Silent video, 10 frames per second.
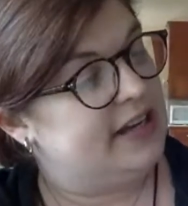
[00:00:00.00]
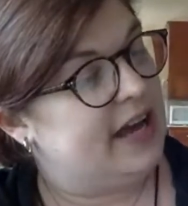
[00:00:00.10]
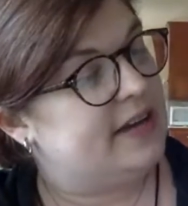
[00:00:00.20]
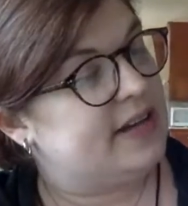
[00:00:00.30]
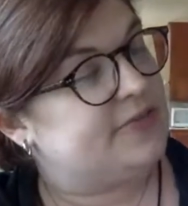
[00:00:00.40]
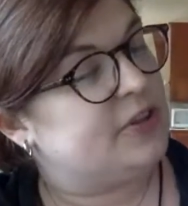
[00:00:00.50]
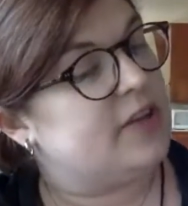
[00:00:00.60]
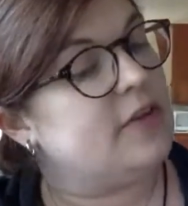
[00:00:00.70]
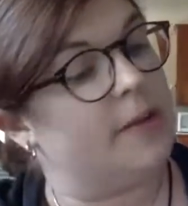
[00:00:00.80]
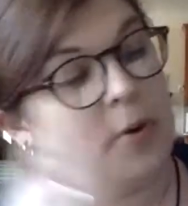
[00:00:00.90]
and after
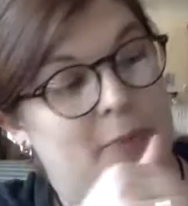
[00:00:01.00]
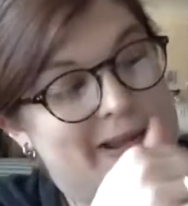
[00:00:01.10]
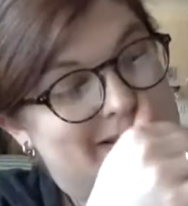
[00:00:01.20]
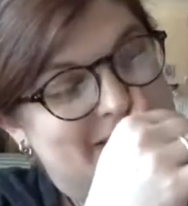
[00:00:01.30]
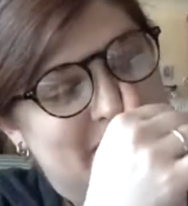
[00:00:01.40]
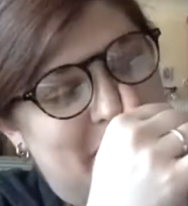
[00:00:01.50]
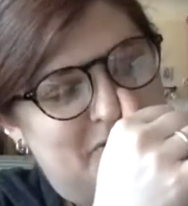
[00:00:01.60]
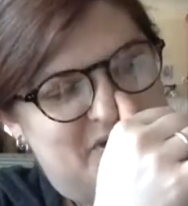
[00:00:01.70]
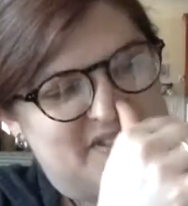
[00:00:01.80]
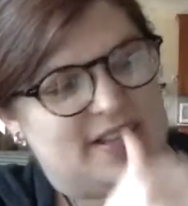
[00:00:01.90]
giving him a week's
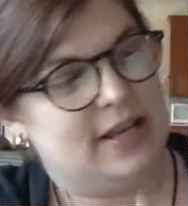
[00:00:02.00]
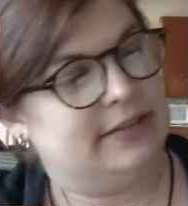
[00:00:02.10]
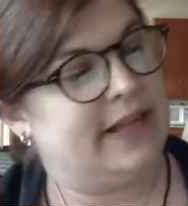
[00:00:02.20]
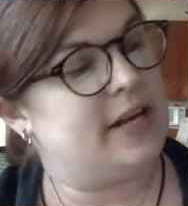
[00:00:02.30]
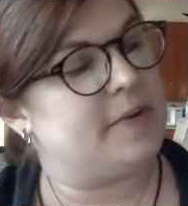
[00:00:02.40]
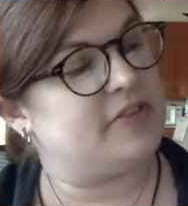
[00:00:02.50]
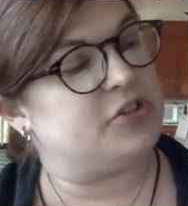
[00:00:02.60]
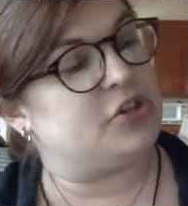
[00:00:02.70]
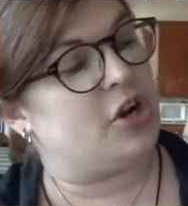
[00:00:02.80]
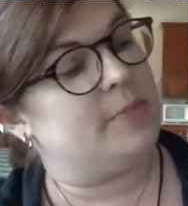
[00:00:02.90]
indulgence, Lady Russell
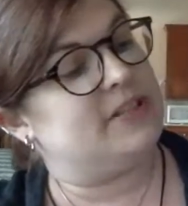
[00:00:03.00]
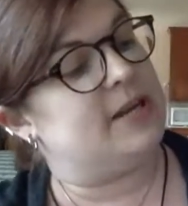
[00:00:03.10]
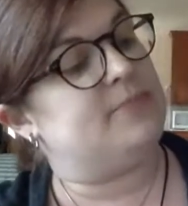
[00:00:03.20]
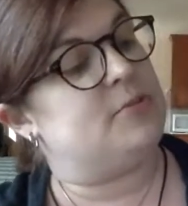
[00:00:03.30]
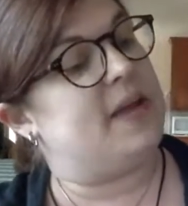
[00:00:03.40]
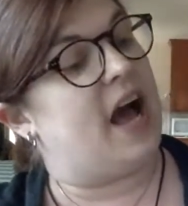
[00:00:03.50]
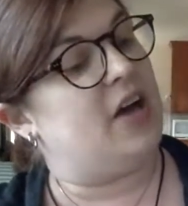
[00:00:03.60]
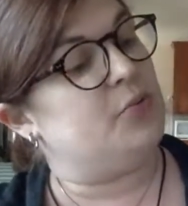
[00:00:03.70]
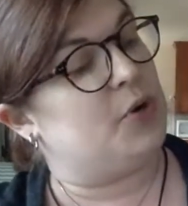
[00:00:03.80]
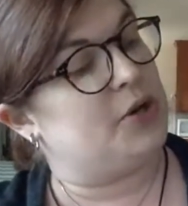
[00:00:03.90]
determined him to be
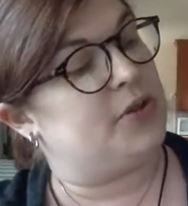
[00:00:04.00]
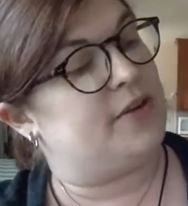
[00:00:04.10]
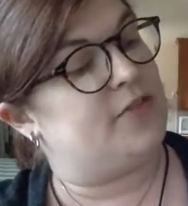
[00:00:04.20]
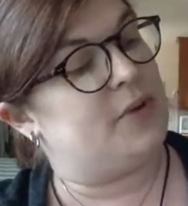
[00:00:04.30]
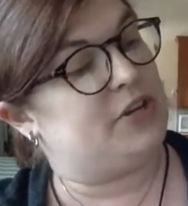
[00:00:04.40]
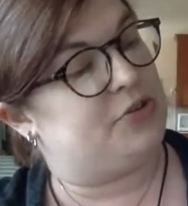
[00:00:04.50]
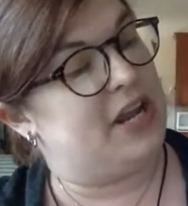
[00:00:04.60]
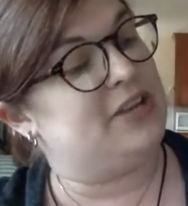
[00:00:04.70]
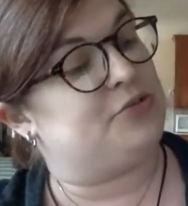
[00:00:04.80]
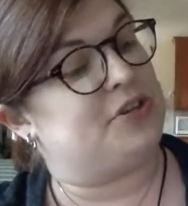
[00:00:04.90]
unworthy of the
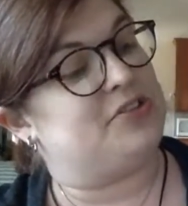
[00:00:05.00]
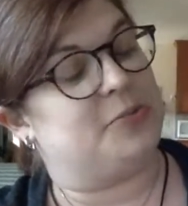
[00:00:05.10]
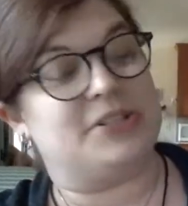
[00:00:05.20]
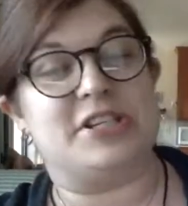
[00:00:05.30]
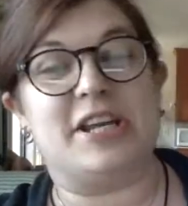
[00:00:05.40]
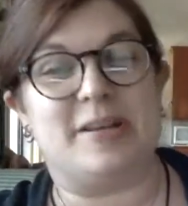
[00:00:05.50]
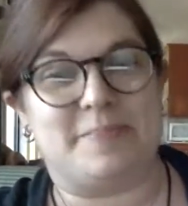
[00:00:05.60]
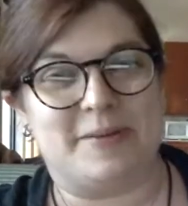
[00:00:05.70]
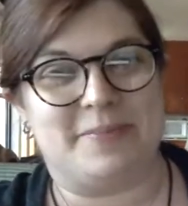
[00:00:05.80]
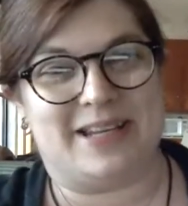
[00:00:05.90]
interest which she had
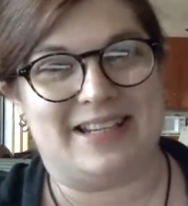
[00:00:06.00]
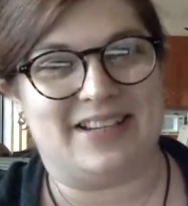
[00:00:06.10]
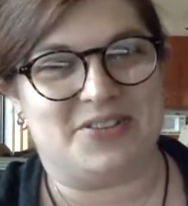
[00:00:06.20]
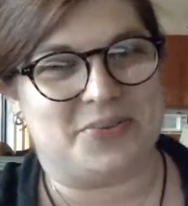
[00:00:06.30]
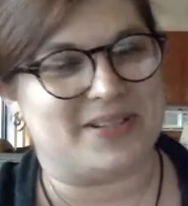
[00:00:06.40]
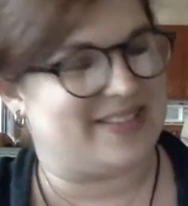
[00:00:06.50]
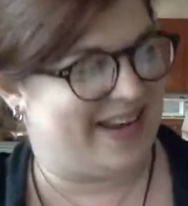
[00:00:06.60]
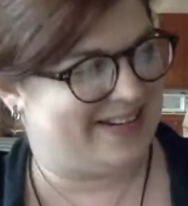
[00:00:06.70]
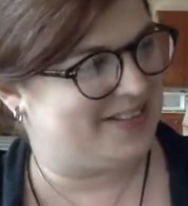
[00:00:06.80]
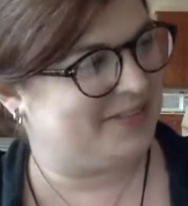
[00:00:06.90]
been beginning to excite.